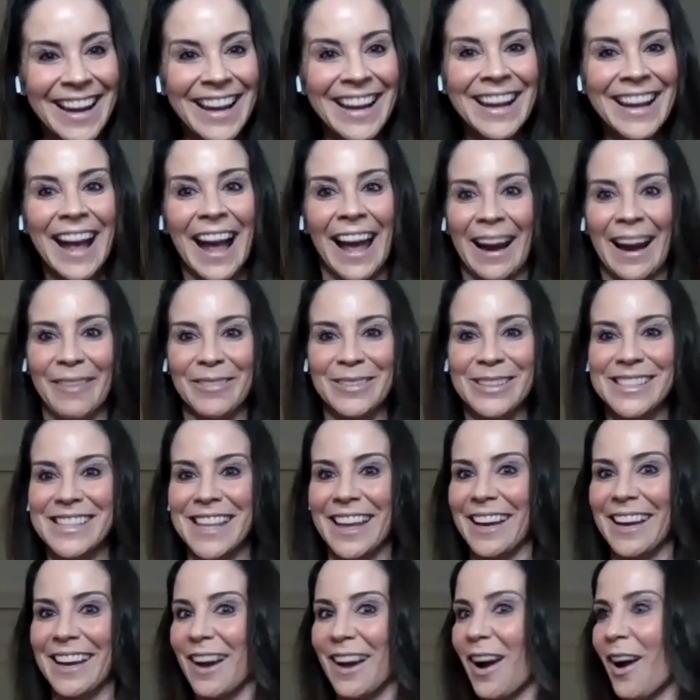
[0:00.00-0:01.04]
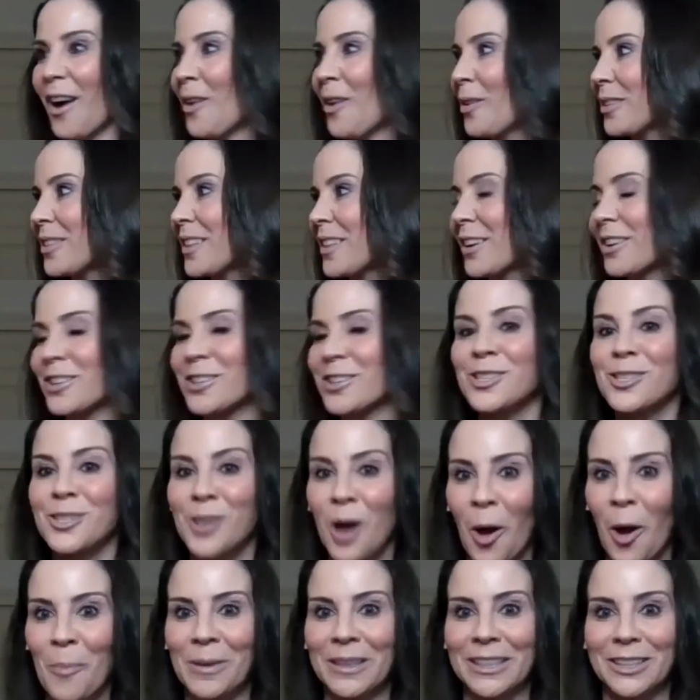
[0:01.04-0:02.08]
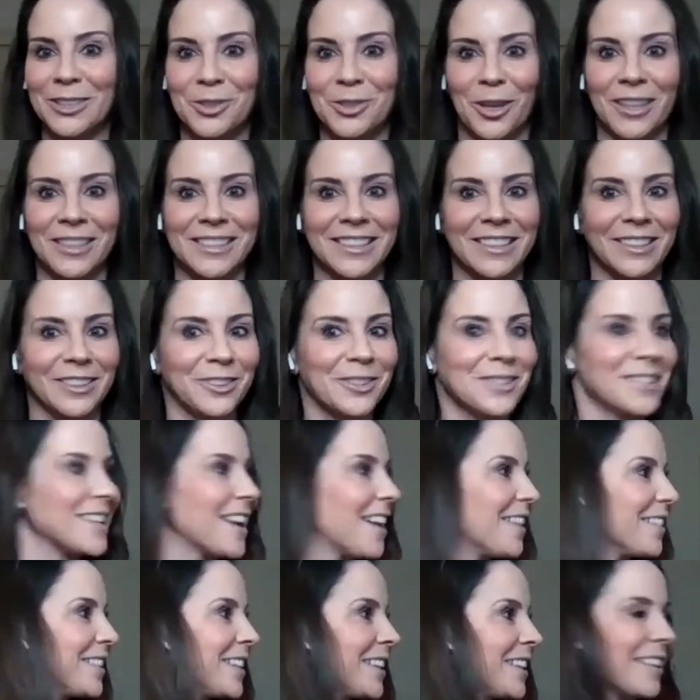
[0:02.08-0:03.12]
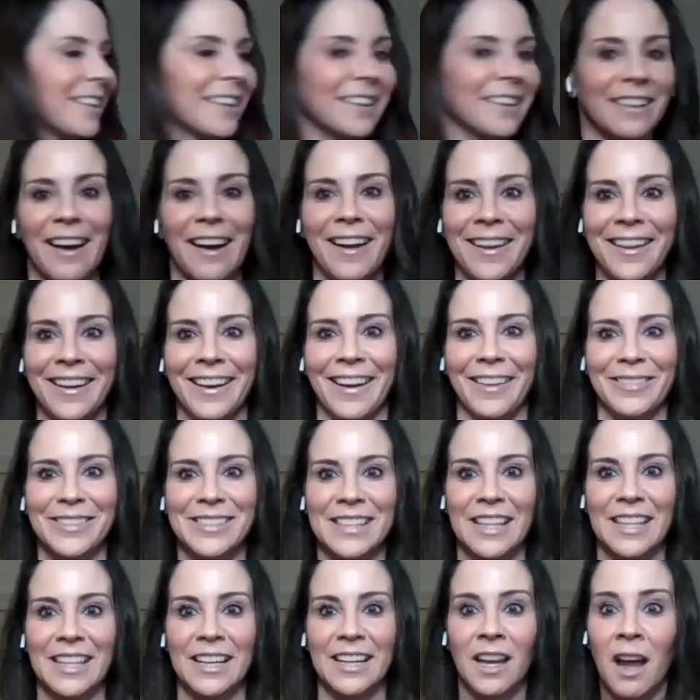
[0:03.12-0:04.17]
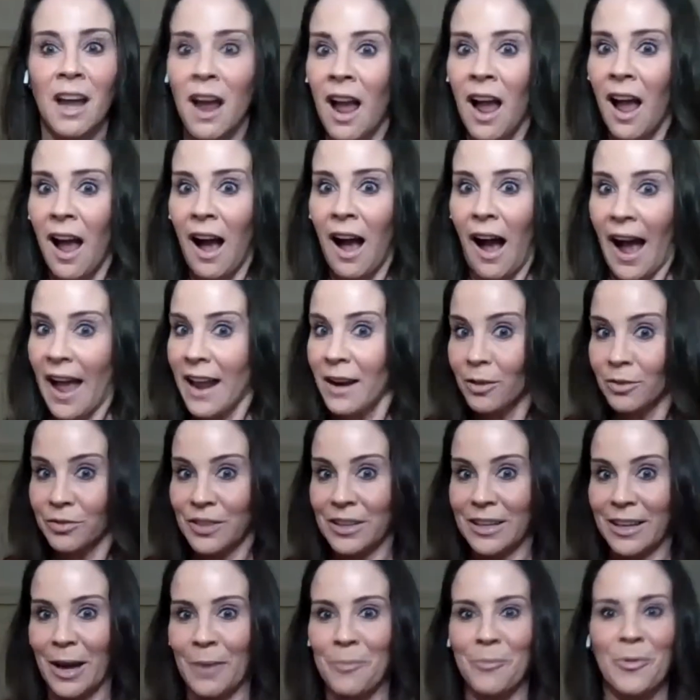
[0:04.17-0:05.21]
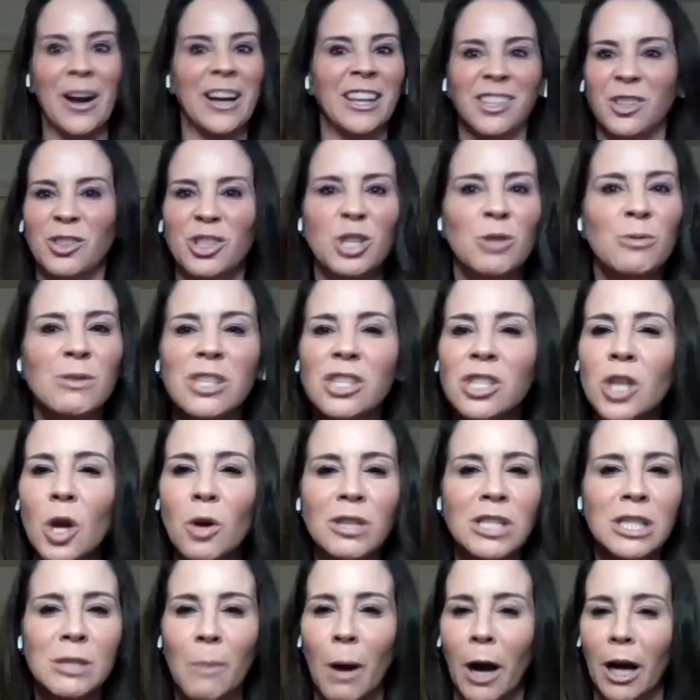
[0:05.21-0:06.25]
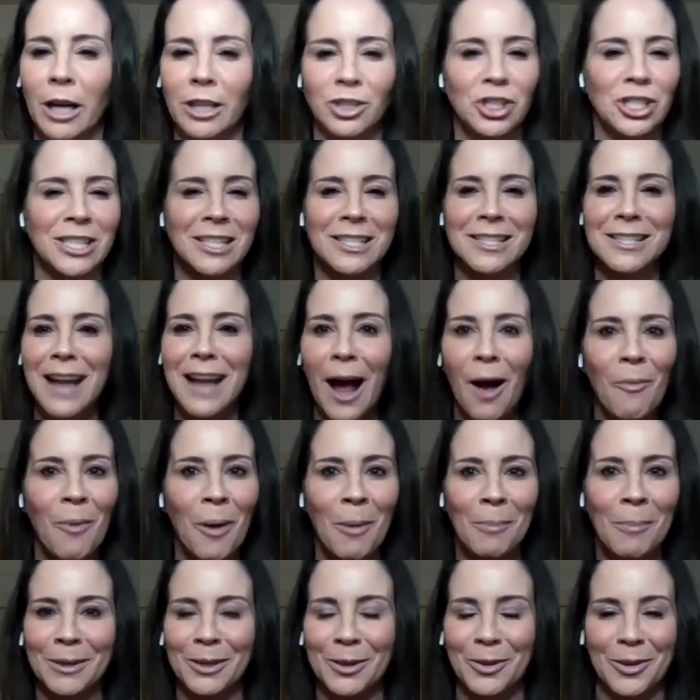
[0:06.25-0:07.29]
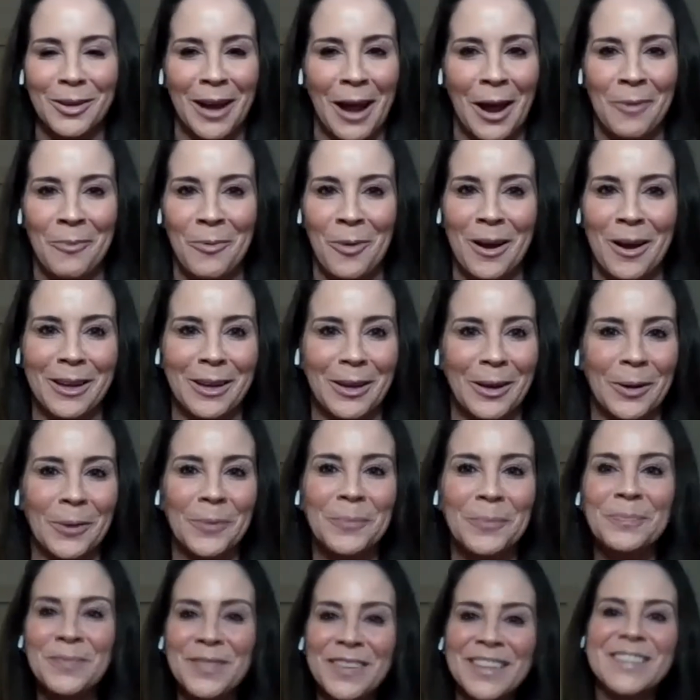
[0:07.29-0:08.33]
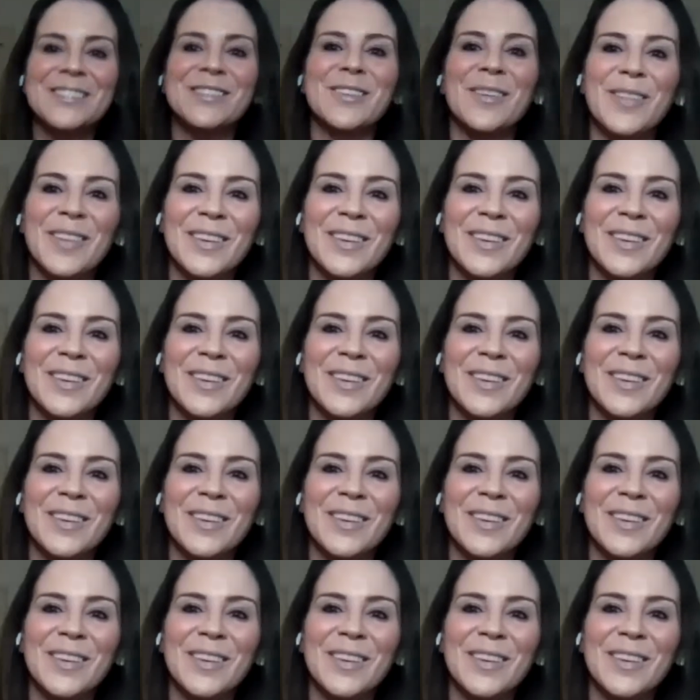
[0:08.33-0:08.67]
And I was like, oh, there are so many drug dealers down here. And I was like, I don't think I'm ready. She was so smart. She did not want me to go to NYU. So